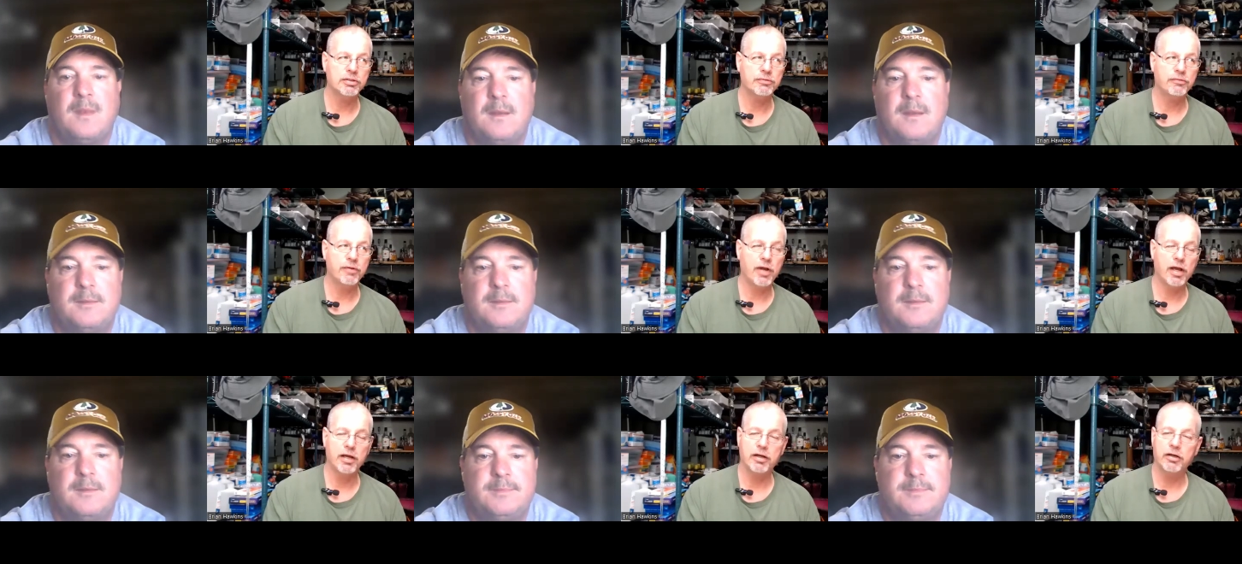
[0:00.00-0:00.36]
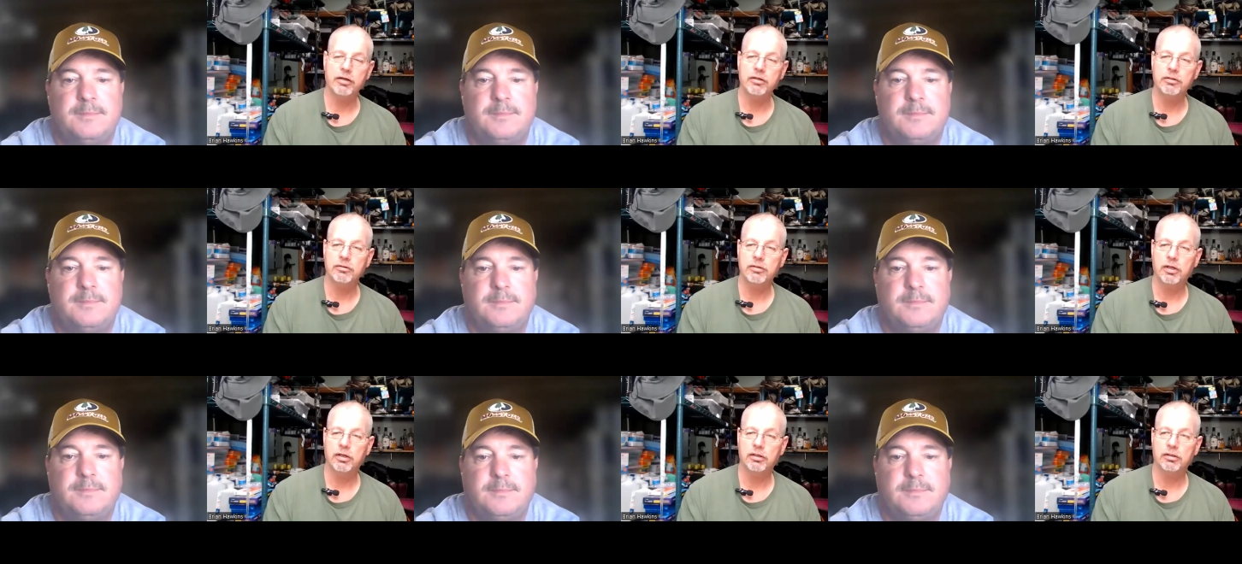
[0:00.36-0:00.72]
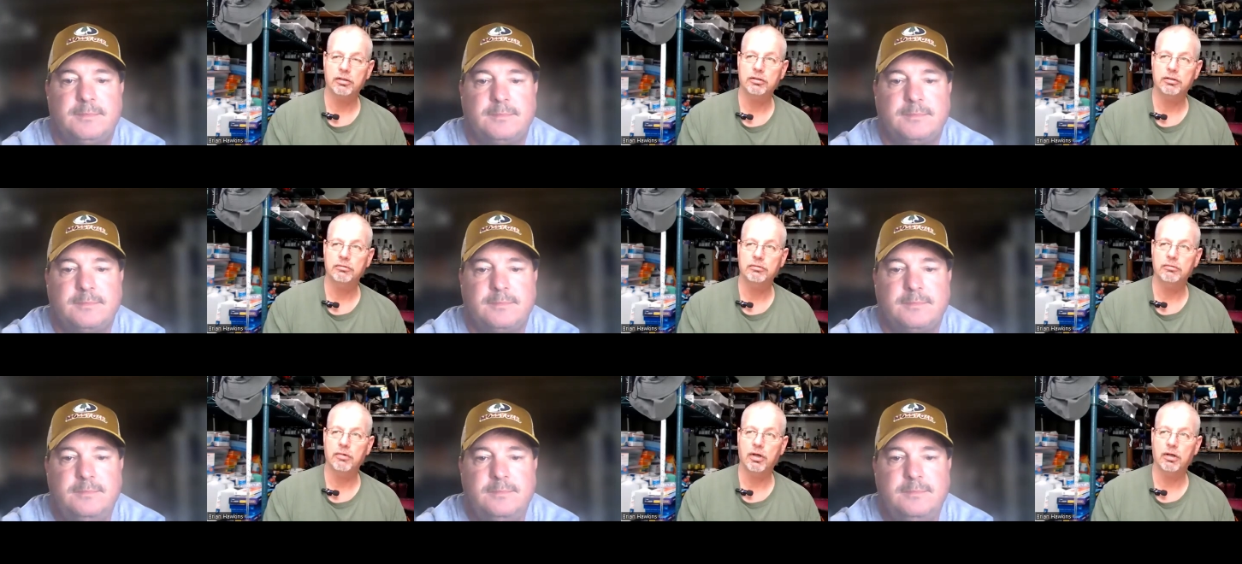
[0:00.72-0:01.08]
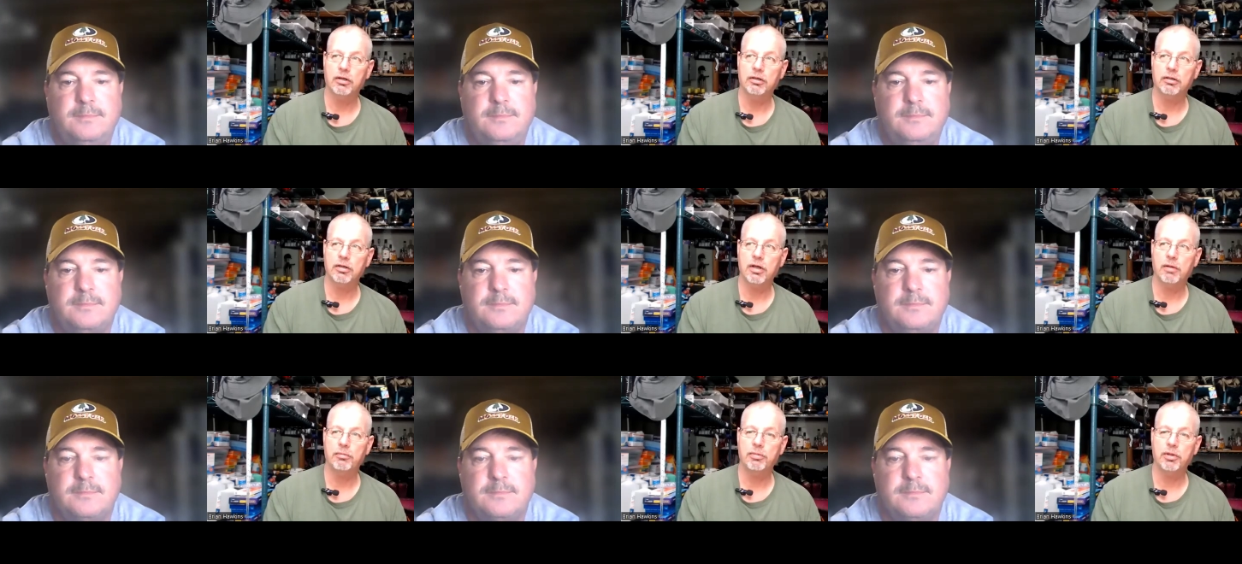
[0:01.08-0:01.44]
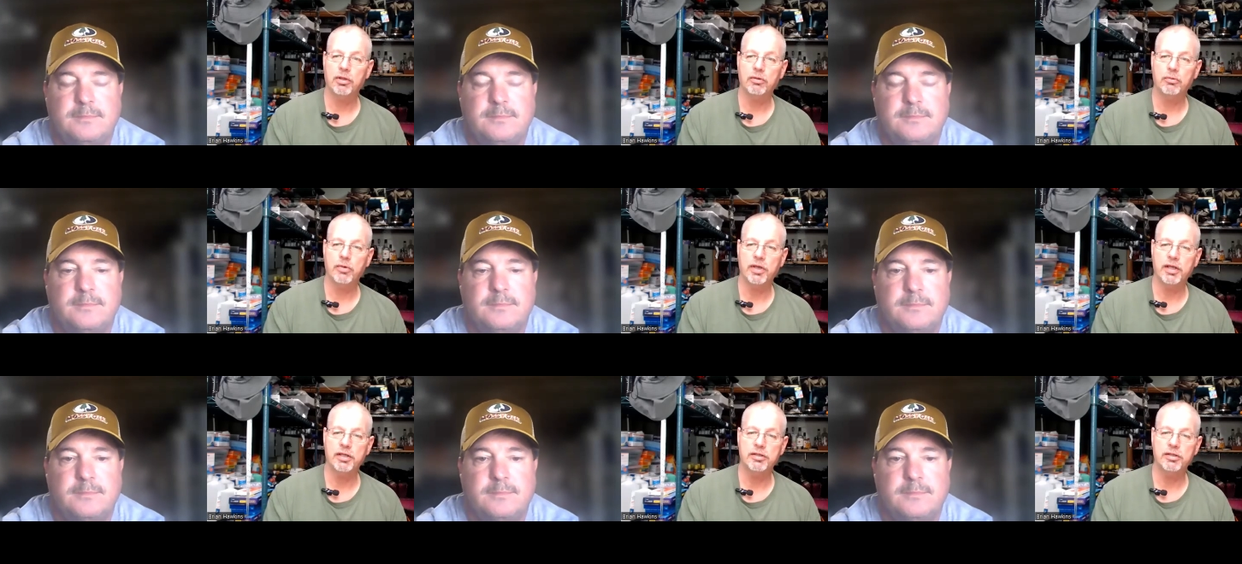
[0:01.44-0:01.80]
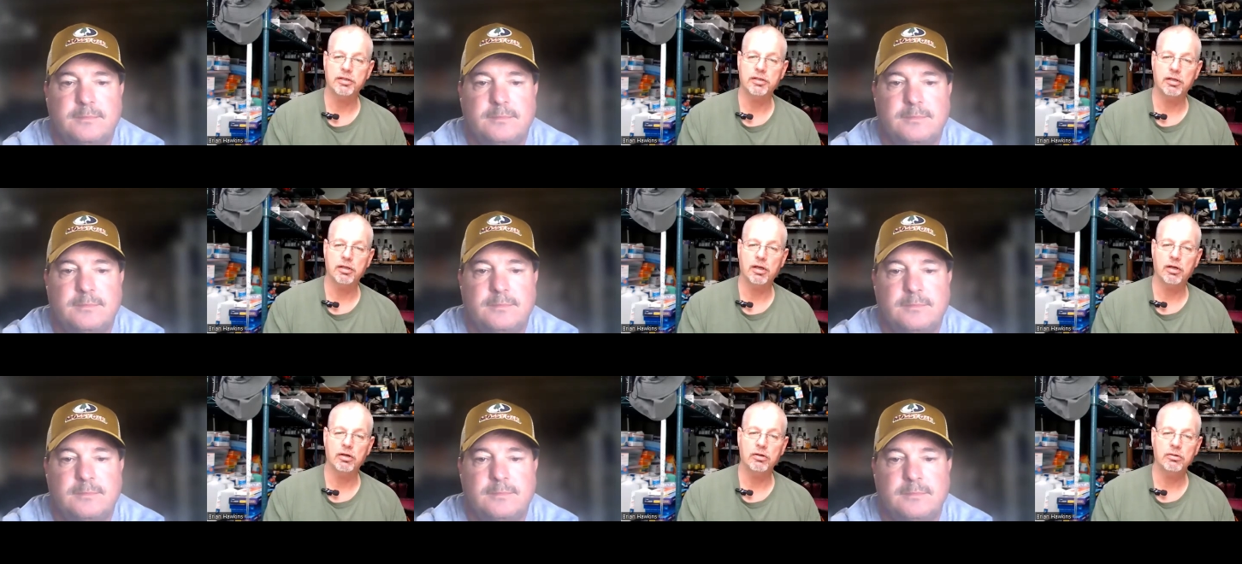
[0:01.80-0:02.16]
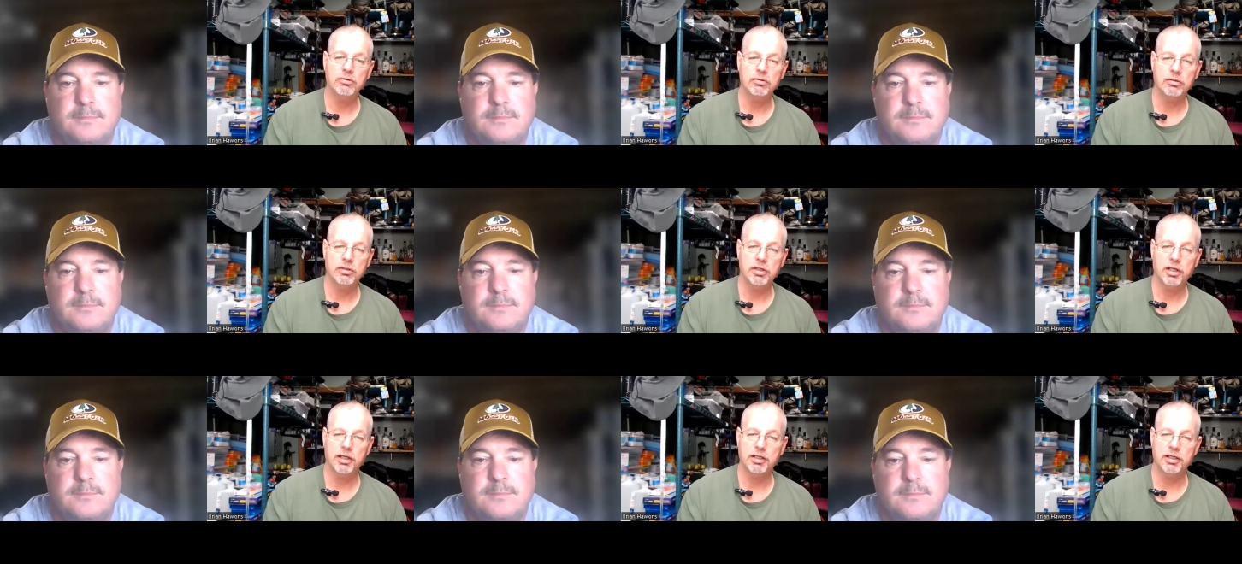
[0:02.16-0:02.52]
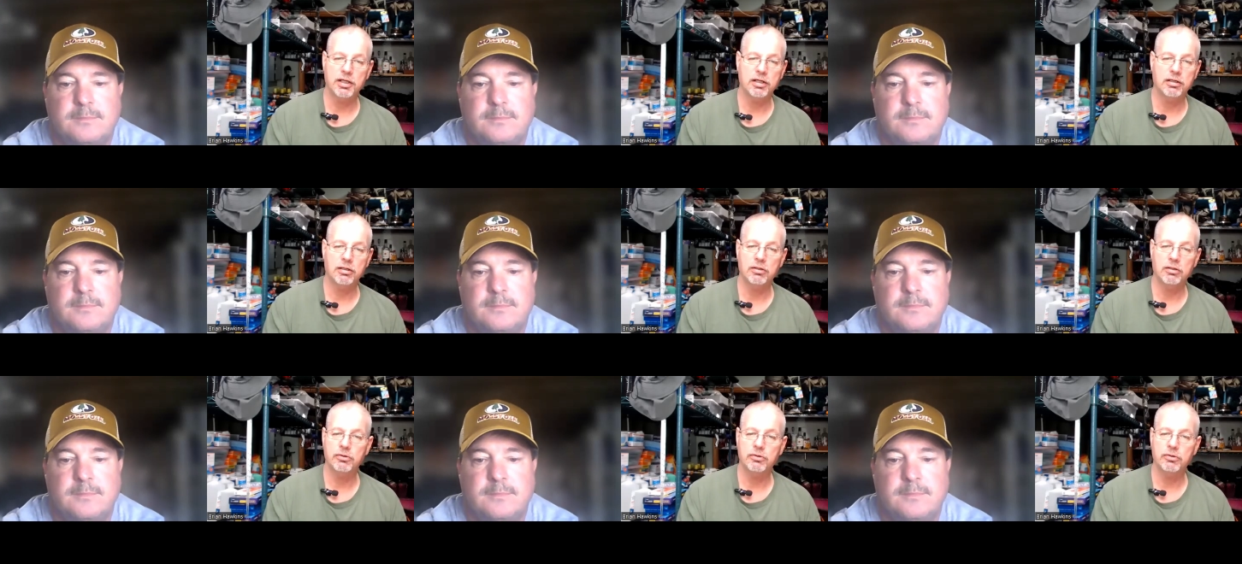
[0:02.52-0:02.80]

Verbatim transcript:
Speaker 1: a house fire a, a couple of weeks ago.